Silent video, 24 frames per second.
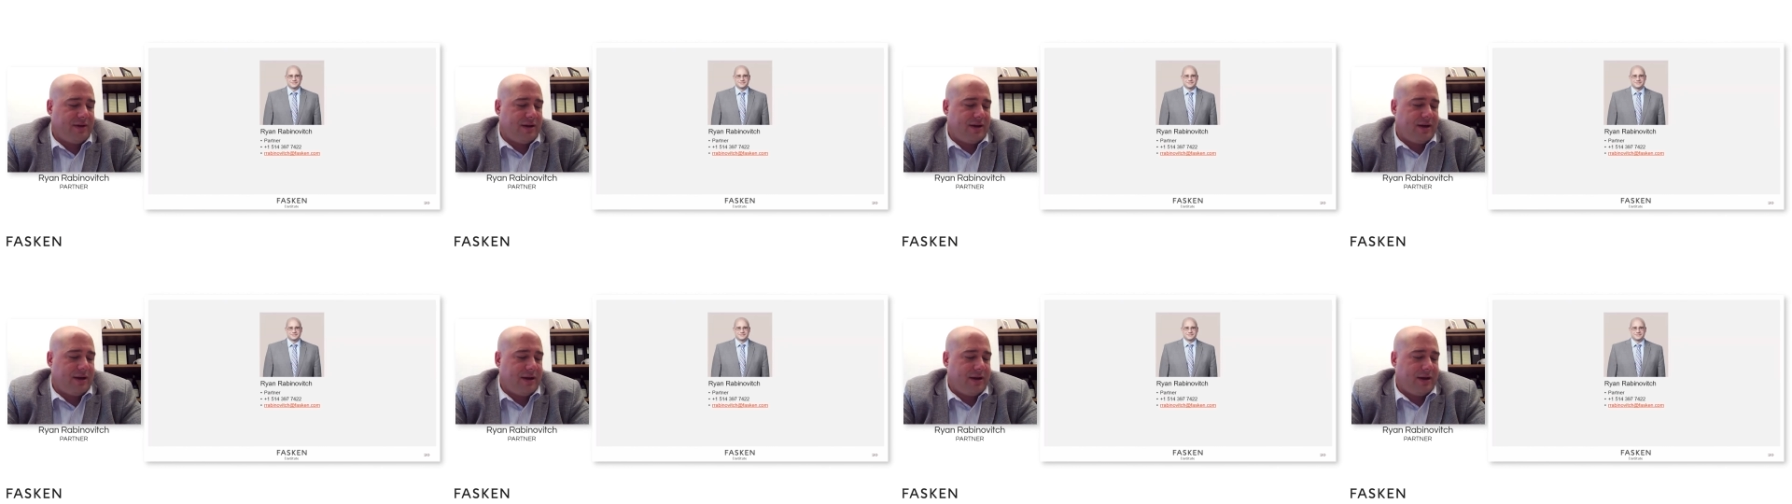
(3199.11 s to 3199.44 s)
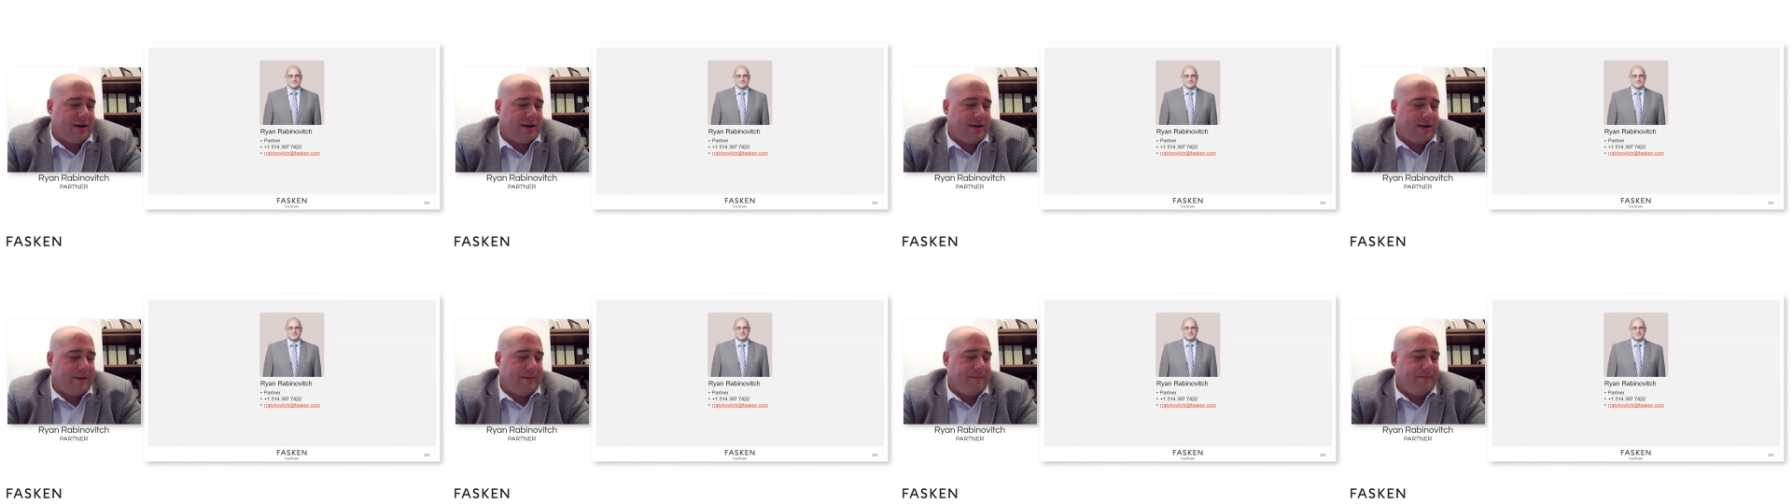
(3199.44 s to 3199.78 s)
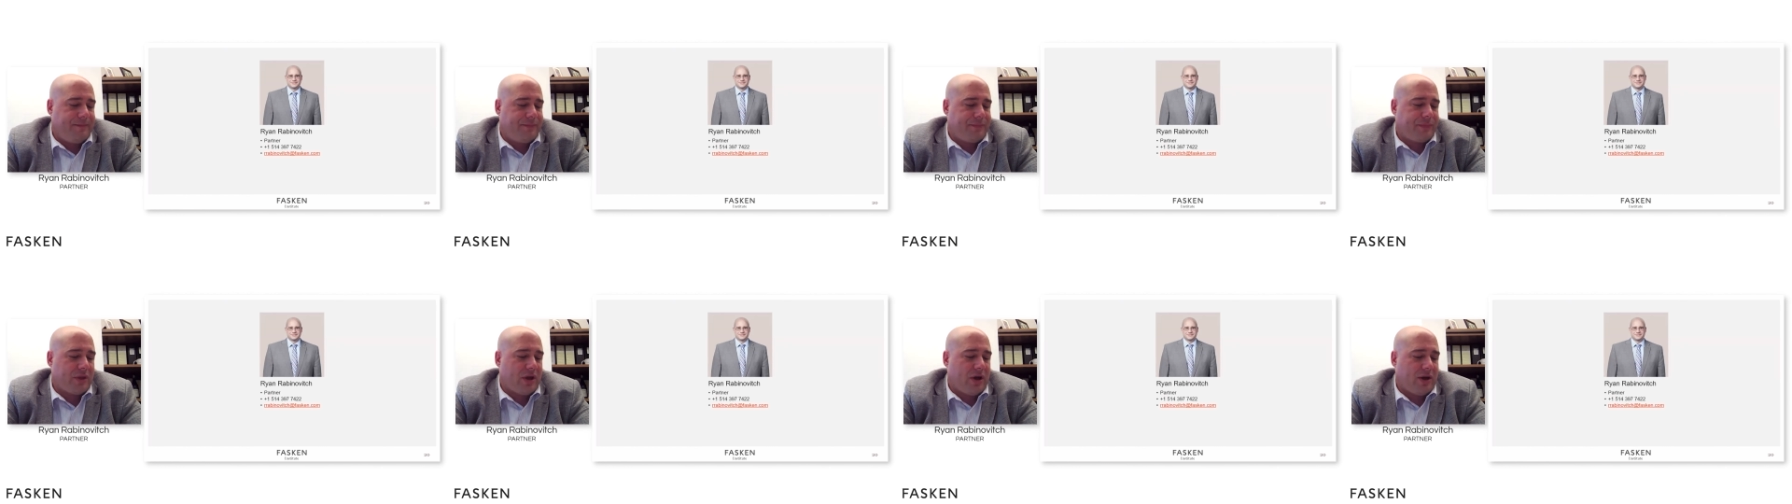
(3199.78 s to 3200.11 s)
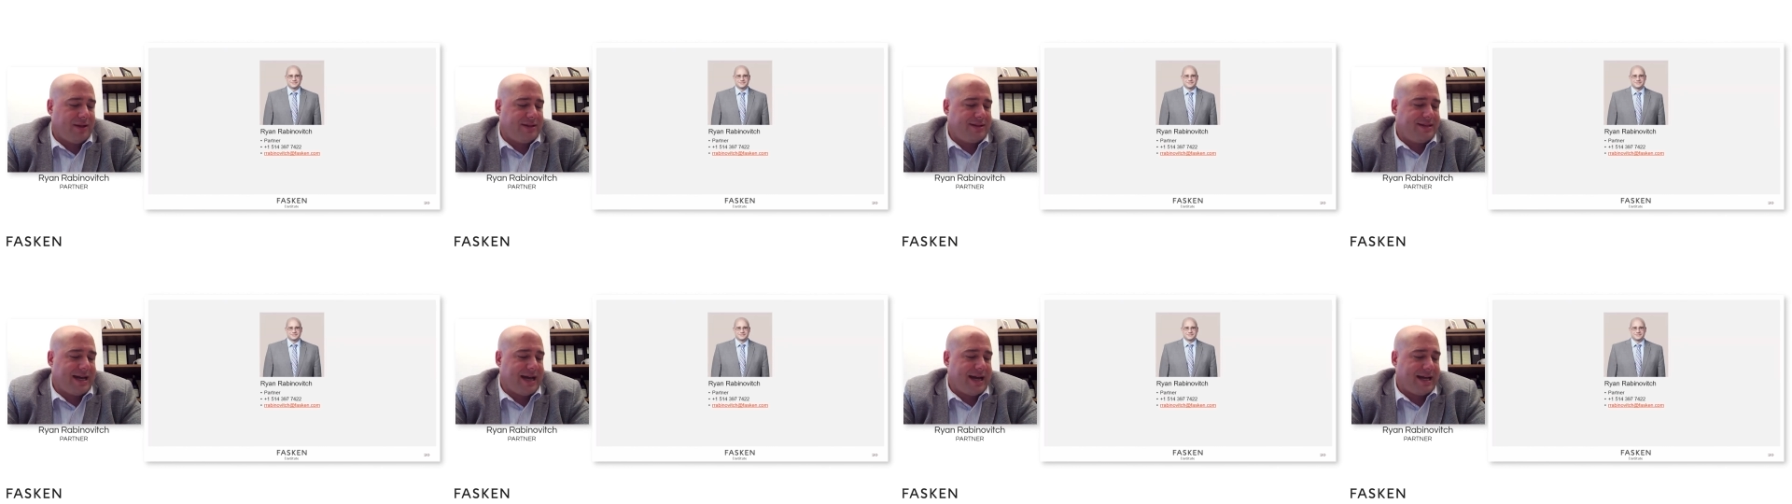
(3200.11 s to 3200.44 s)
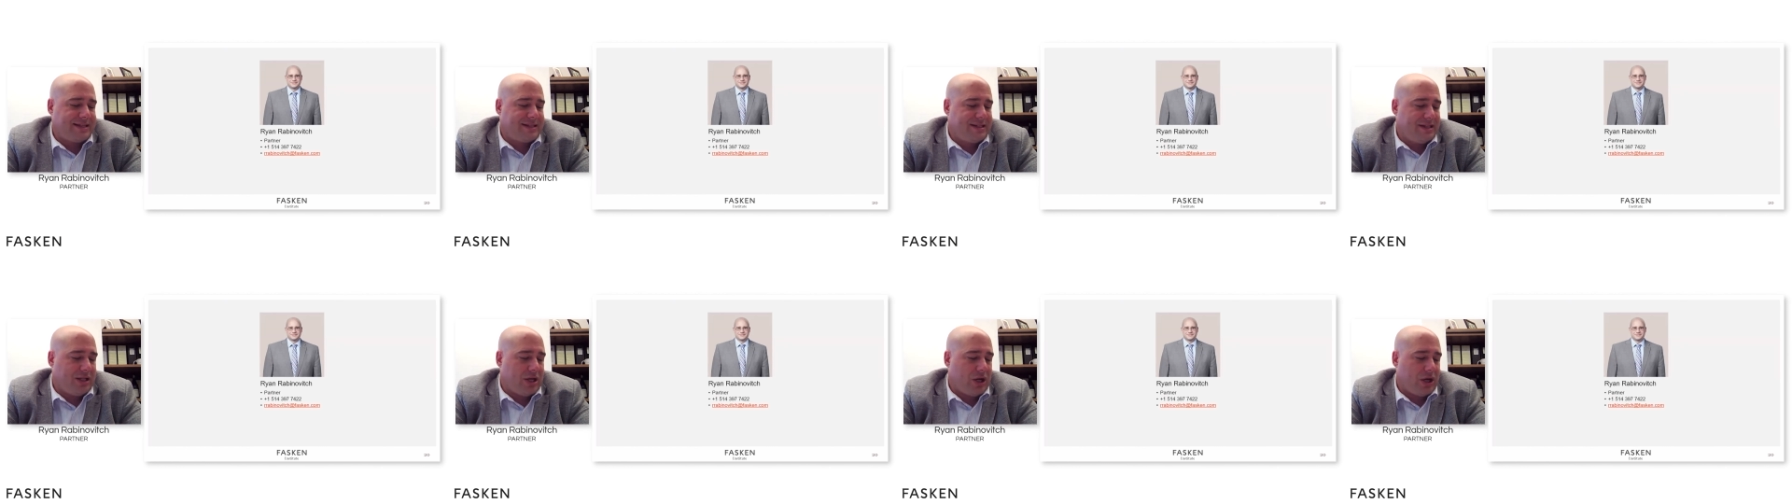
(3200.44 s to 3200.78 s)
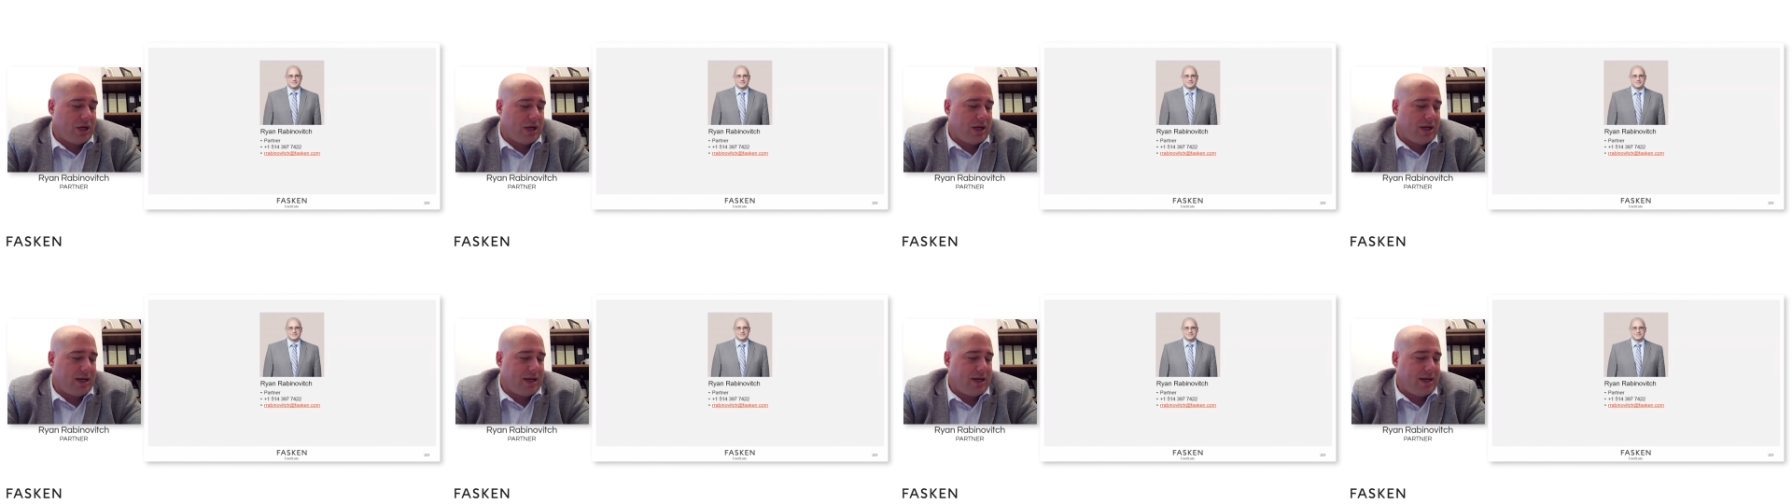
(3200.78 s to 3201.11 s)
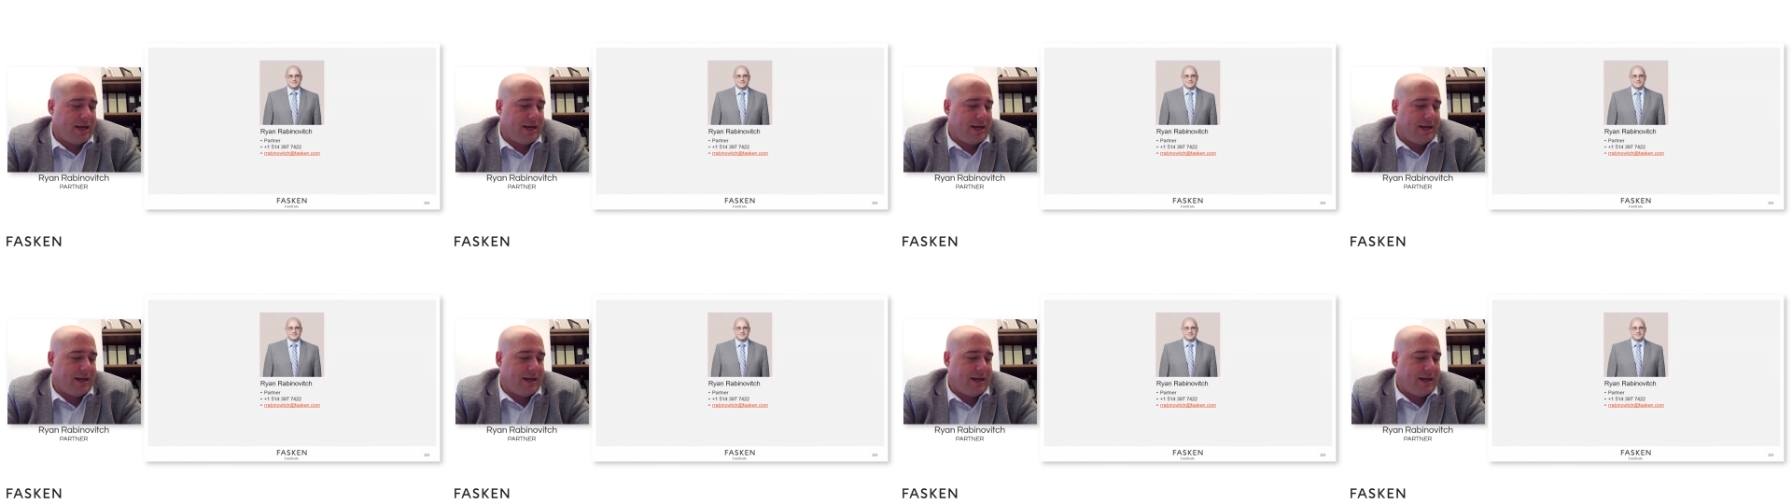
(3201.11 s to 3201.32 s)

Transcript: on tax law